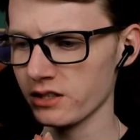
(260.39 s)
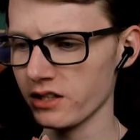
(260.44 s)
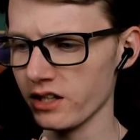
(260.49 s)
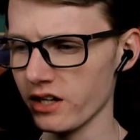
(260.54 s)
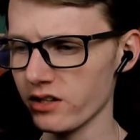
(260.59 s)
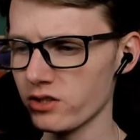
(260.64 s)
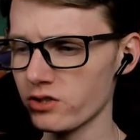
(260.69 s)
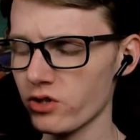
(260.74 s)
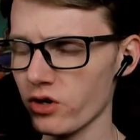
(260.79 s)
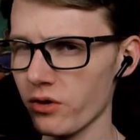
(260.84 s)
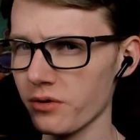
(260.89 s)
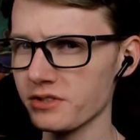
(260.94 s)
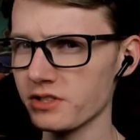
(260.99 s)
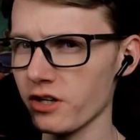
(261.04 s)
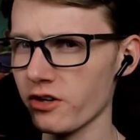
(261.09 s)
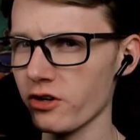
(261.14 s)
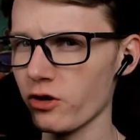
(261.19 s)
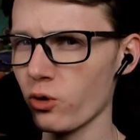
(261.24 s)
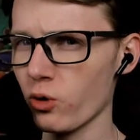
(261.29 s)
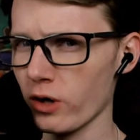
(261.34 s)
Itadori was
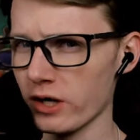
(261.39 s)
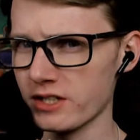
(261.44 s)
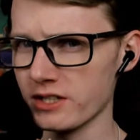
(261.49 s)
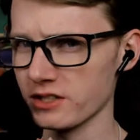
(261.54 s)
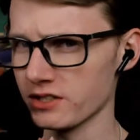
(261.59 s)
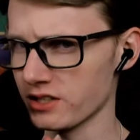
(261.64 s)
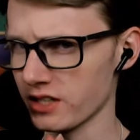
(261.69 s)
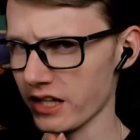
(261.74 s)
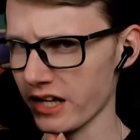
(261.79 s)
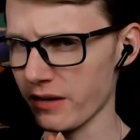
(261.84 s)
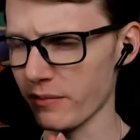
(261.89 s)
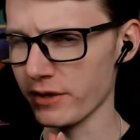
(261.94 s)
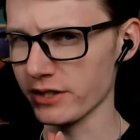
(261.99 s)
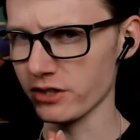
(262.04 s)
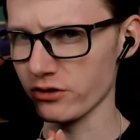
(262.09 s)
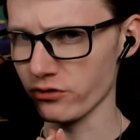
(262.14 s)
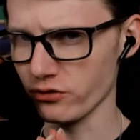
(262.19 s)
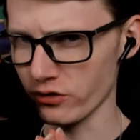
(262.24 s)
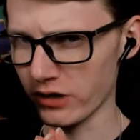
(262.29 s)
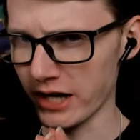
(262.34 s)
already quick to see him as
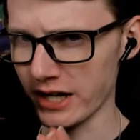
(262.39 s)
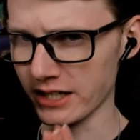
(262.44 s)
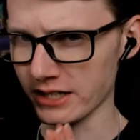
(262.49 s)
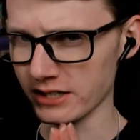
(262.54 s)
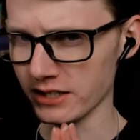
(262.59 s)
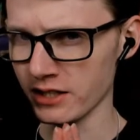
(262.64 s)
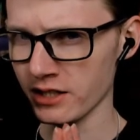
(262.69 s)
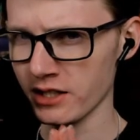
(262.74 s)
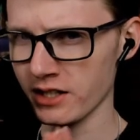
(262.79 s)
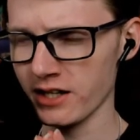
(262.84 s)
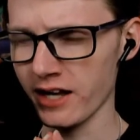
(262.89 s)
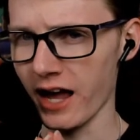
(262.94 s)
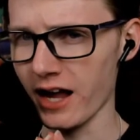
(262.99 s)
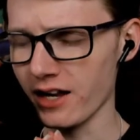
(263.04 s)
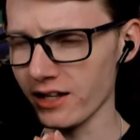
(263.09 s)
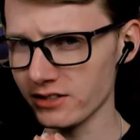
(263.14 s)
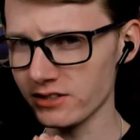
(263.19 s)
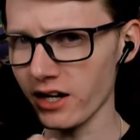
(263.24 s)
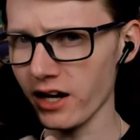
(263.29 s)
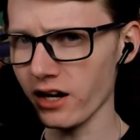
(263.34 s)
a friend, and
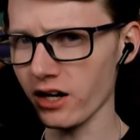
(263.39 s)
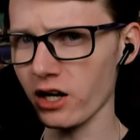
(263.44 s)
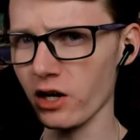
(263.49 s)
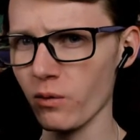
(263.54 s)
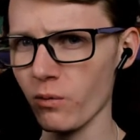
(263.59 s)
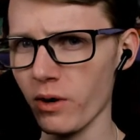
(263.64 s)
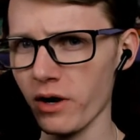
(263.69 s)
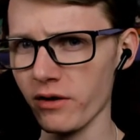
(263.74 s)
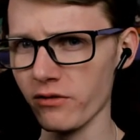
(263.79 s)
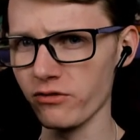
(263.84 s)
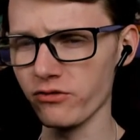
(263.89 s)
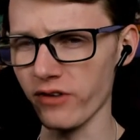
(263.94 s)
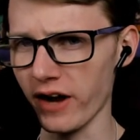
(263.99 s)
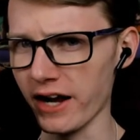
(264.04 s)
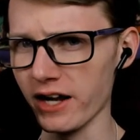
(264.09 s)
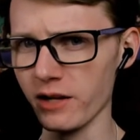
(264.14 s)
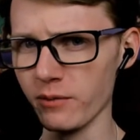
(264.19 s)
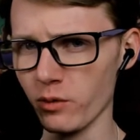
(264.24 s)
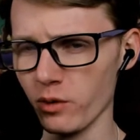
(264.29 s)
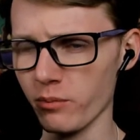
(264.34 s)
he's not going to want to
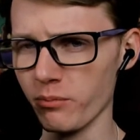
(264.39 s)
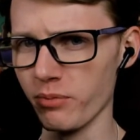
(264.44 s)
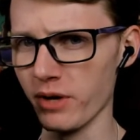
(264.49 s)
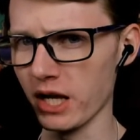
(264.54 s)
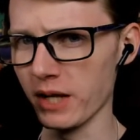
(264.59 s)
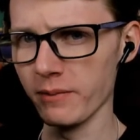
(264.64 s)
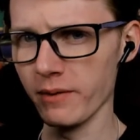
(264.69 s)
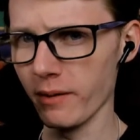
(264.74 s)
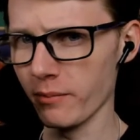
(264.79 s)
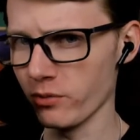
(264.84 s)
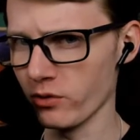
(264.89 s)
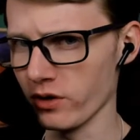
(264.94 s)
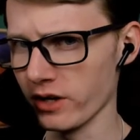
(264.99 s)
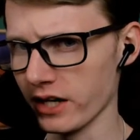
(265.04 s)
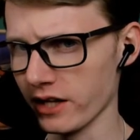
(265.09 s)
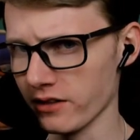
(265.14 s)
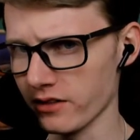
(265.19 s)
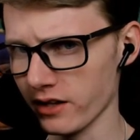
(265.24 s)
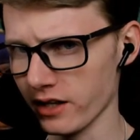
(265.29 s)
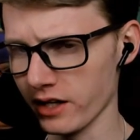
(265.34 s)
fight him or beat him up or
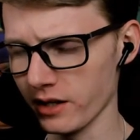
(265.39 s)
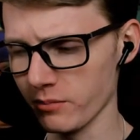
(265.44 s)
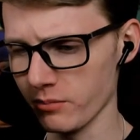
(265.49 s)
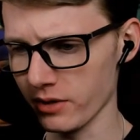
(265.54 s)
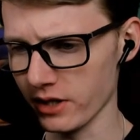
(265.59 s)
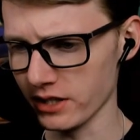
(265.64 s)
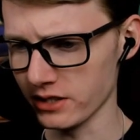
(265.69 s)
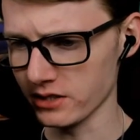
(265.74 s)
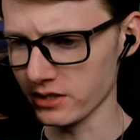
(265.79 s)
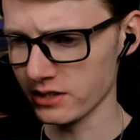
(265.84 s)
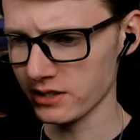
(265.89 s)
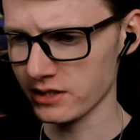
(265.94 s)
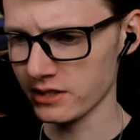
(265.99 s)
anything, but